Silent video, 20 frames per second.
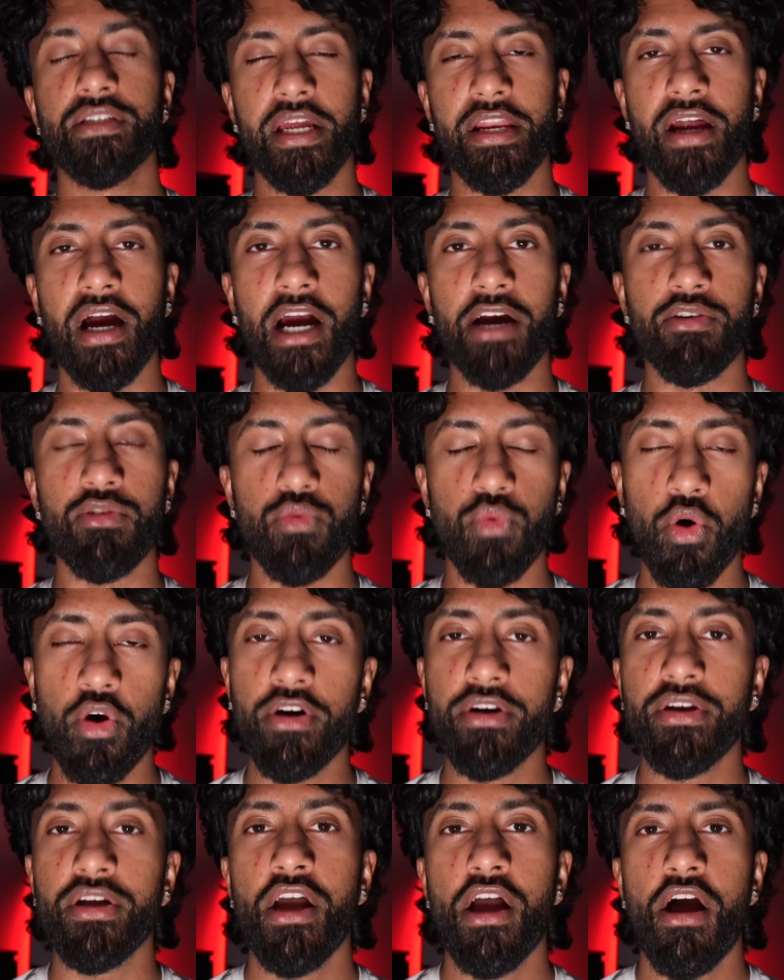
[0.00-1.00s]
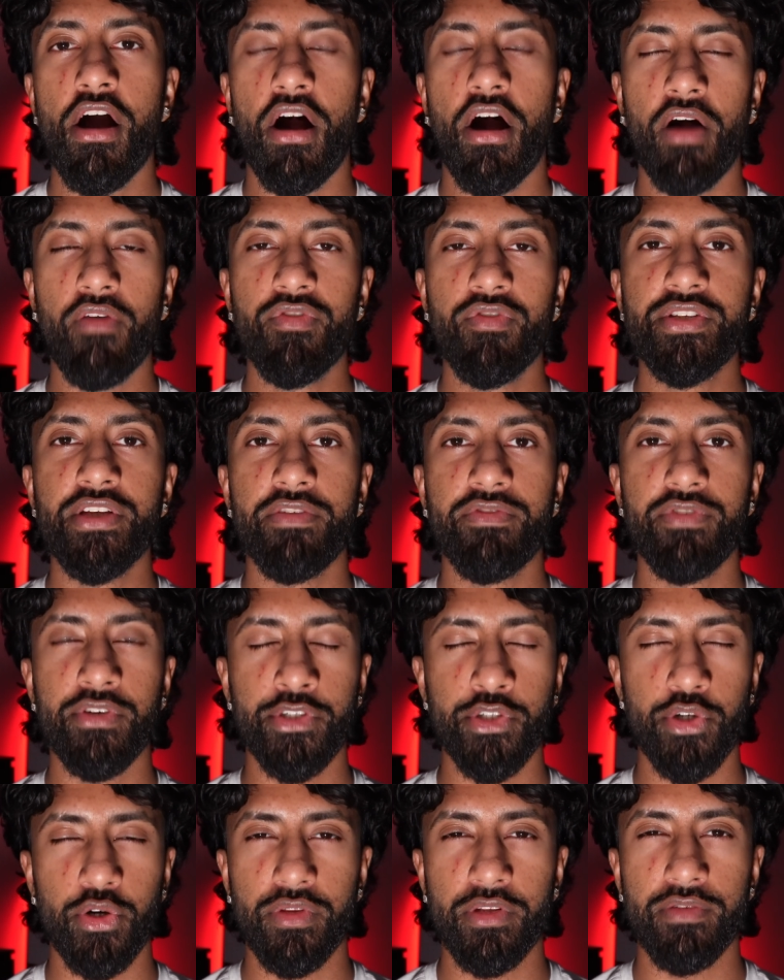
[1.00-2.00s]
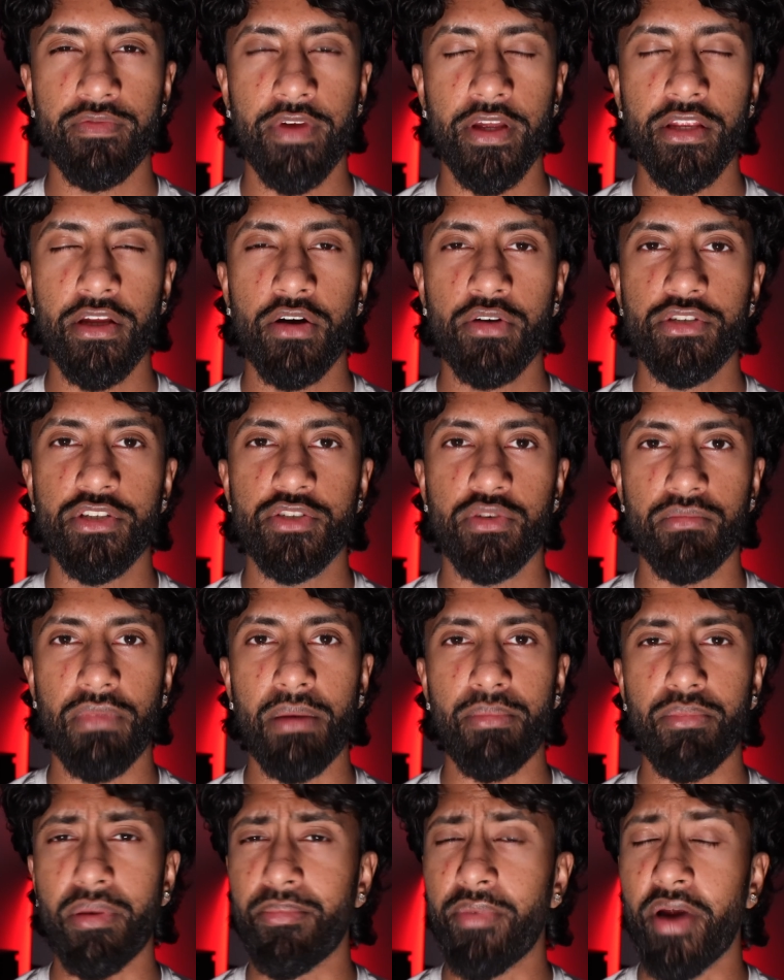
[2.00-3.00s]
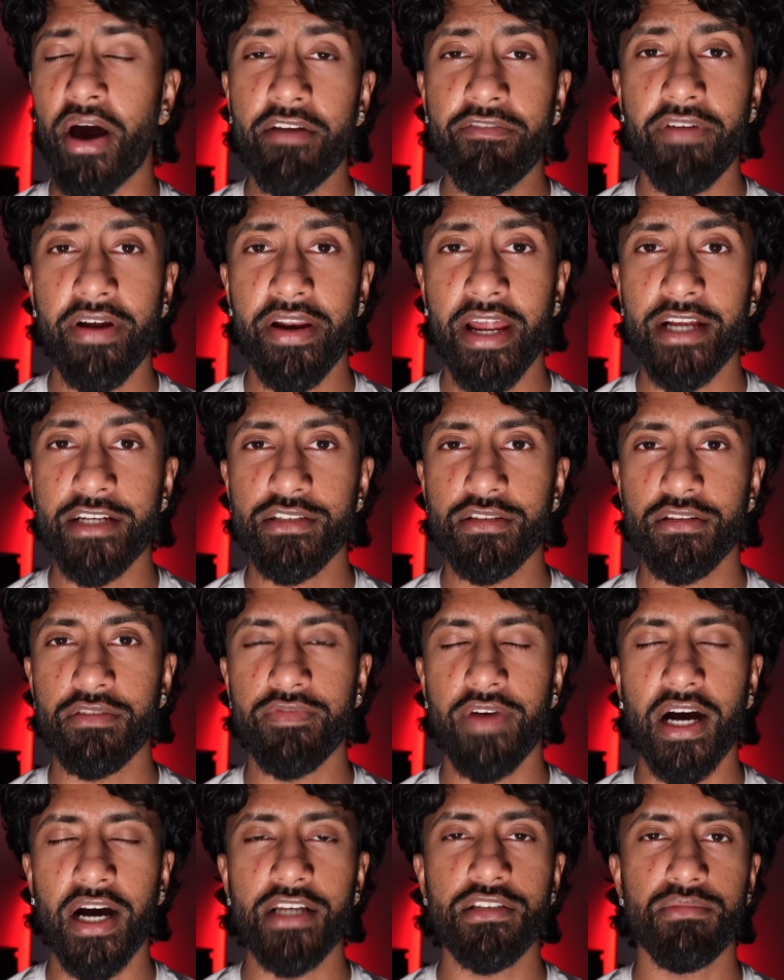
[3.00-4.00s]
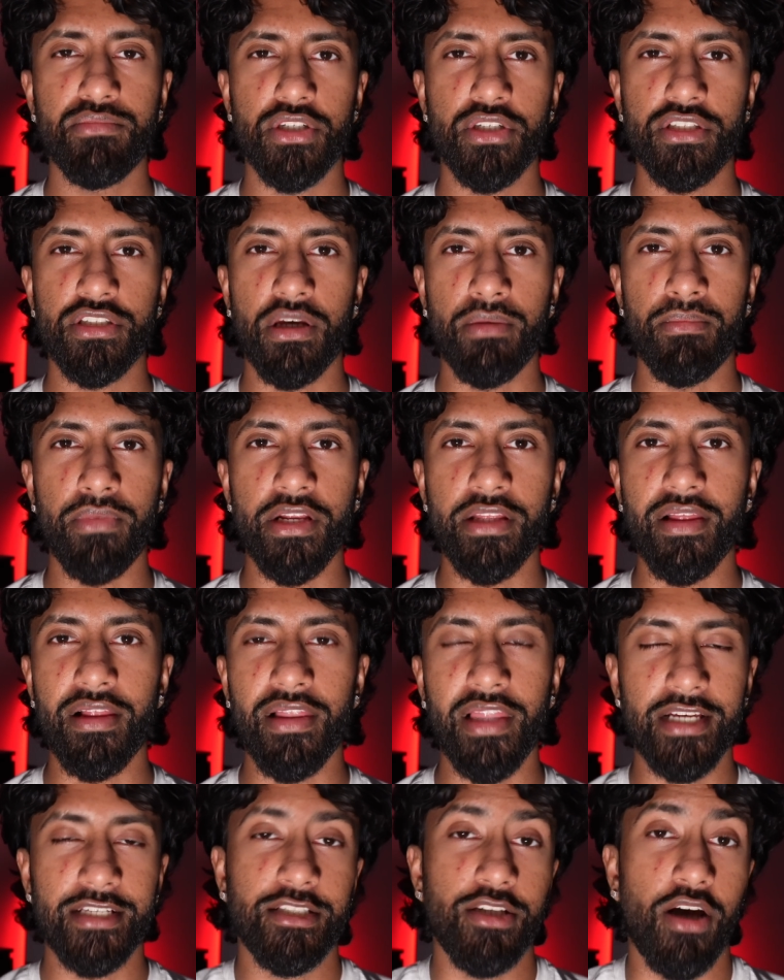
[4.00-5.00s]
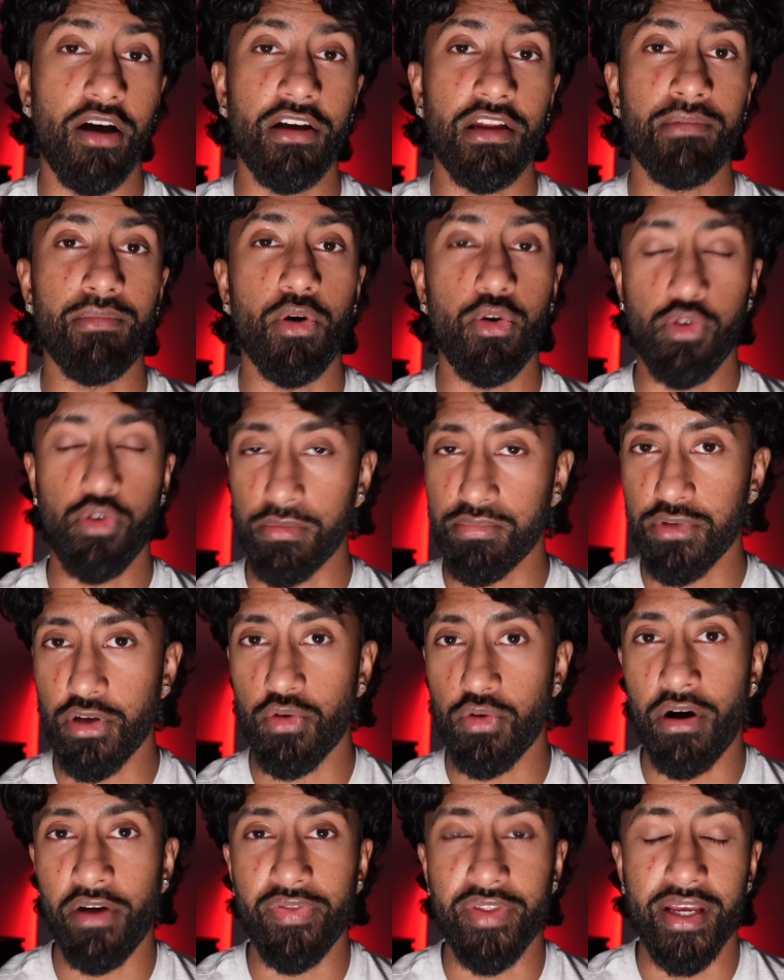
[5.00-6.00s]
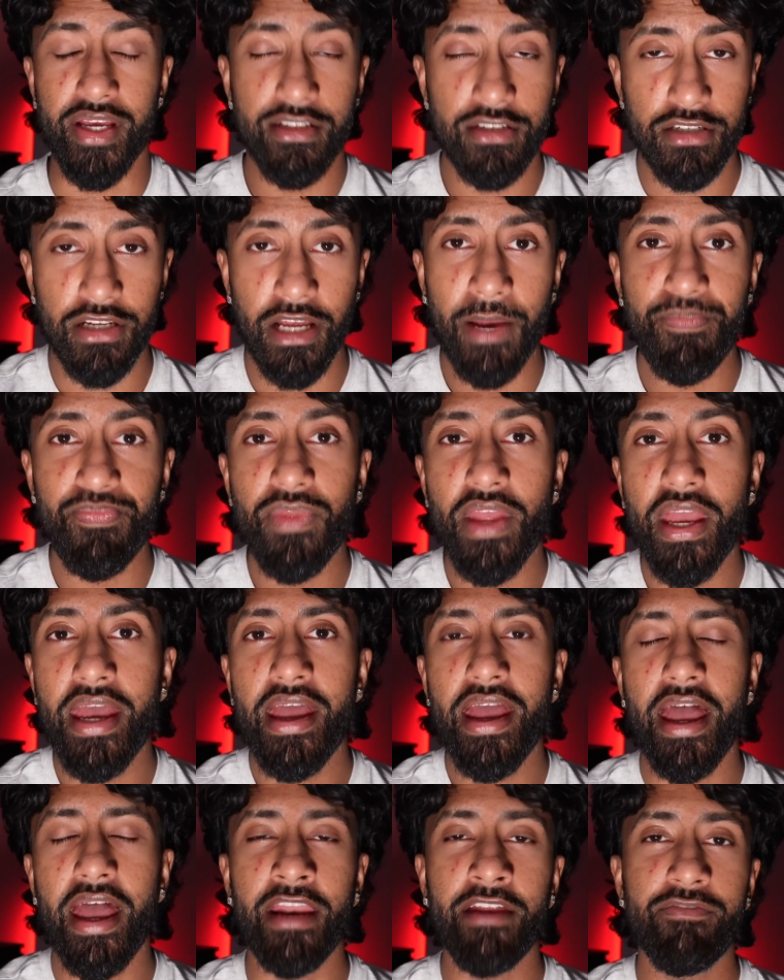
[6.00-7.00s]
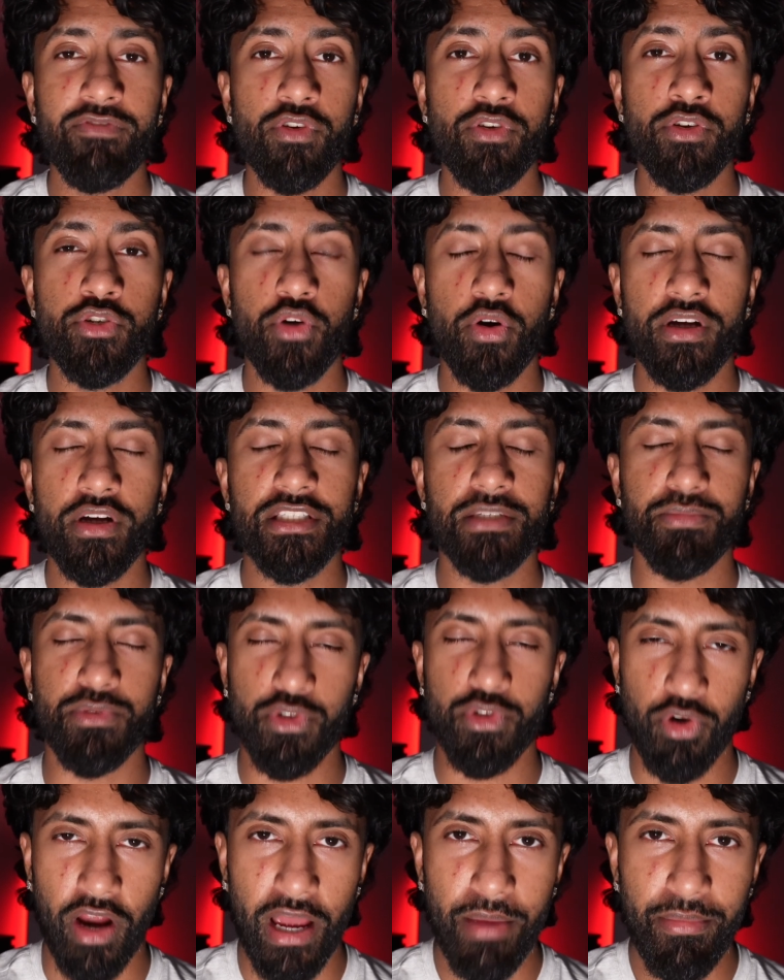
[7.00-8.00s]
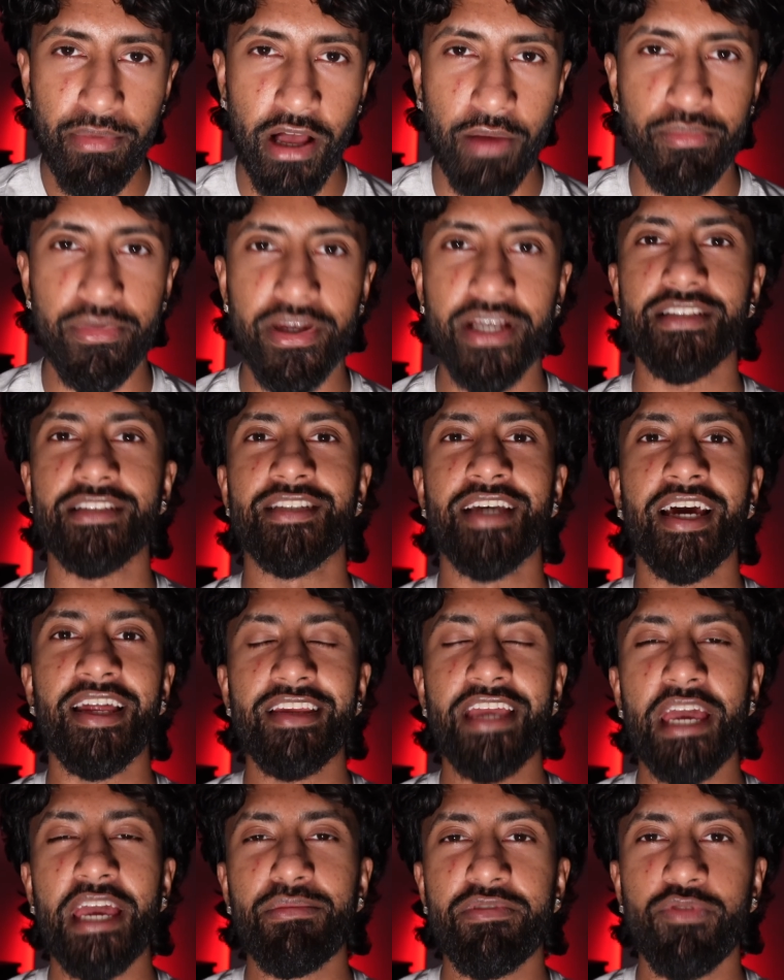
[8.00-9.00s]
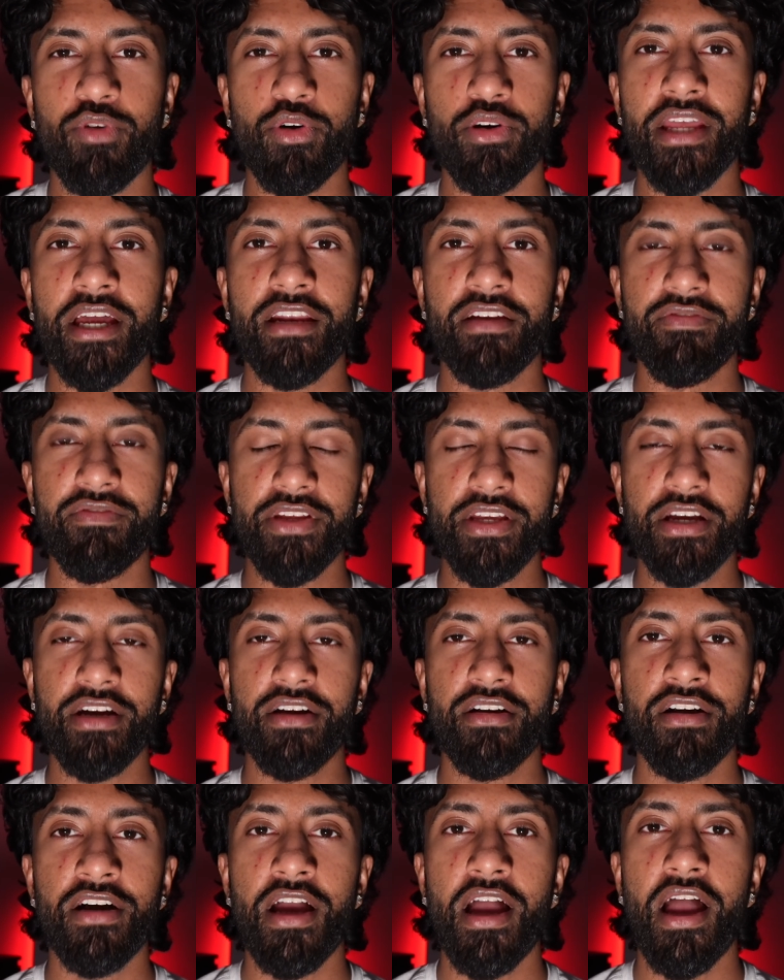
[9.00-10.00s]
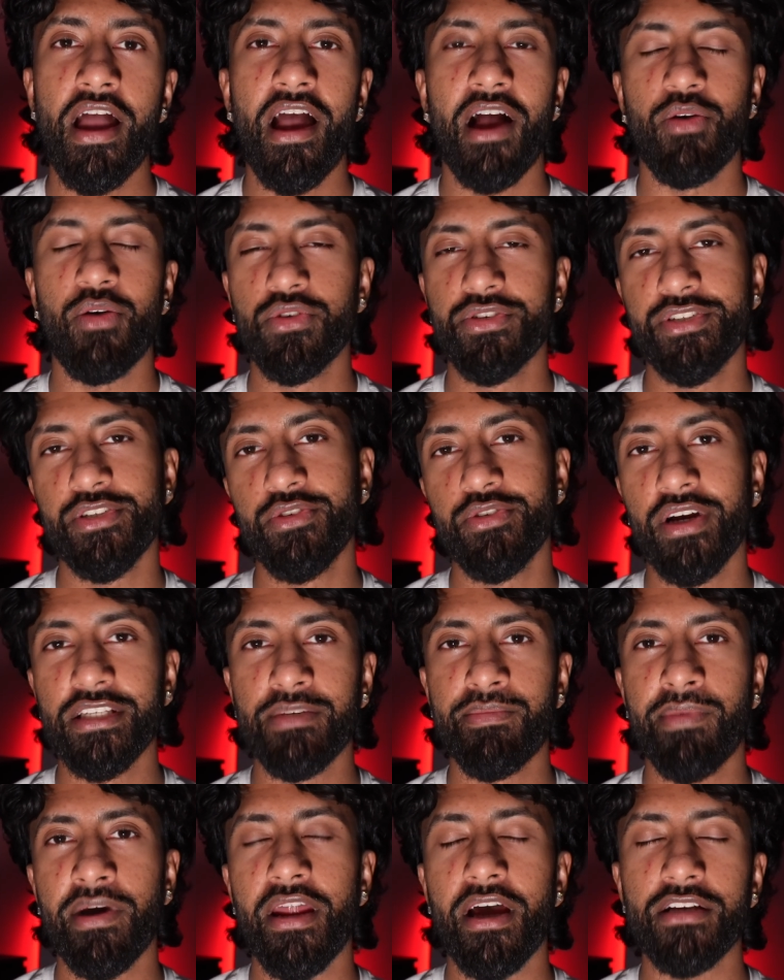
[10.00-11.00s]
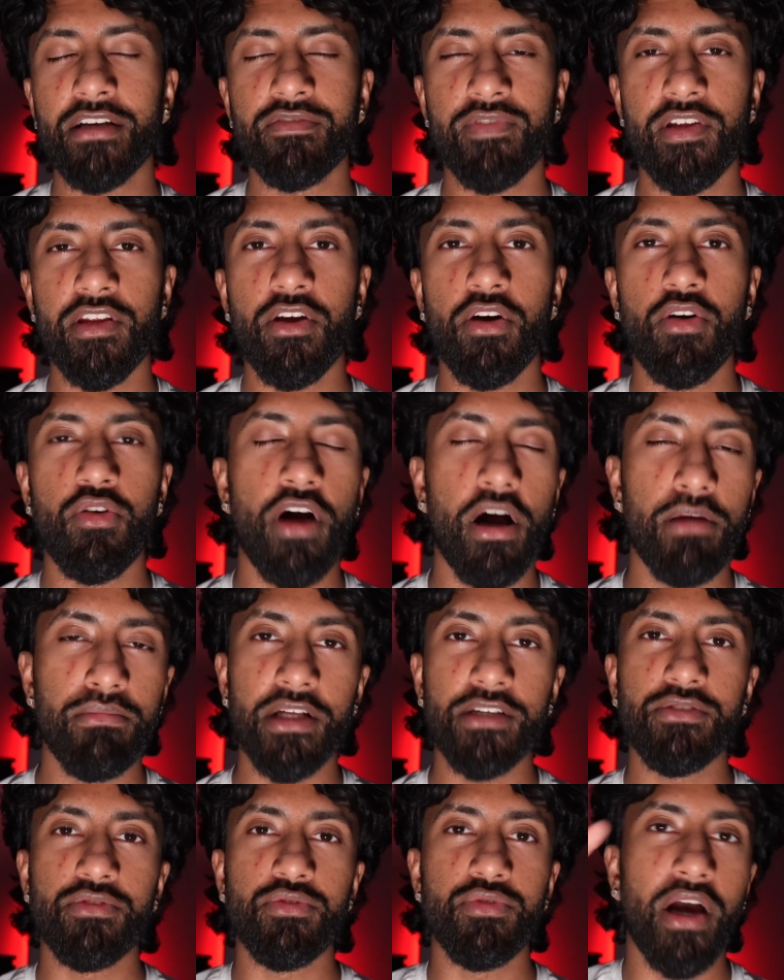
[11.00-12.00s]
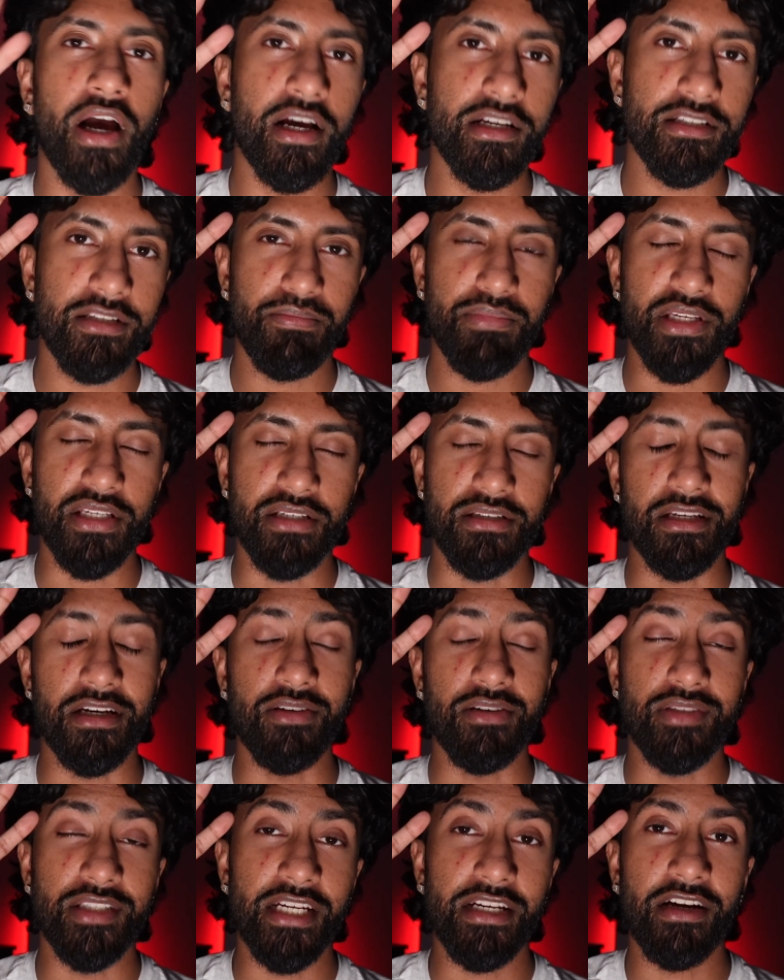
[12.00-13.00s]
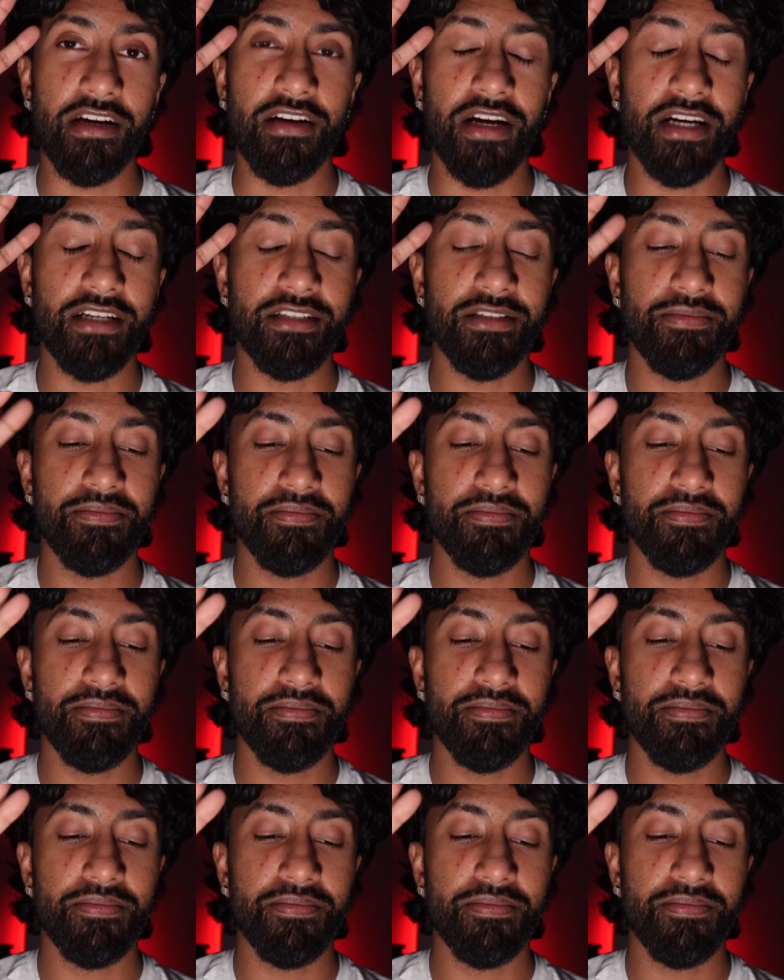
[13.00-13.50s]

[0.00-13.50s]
and high reward. Obviously, if you enjoyed this video, just remember, I'm not a financial advisor. I'm just somebody that likes talking about crypto on the internet. And if you enjoyed, subscribe, helping get to 10K before the end of the year. I will see you guys in my next video. God bless you guys. Peace out. Take care, guys.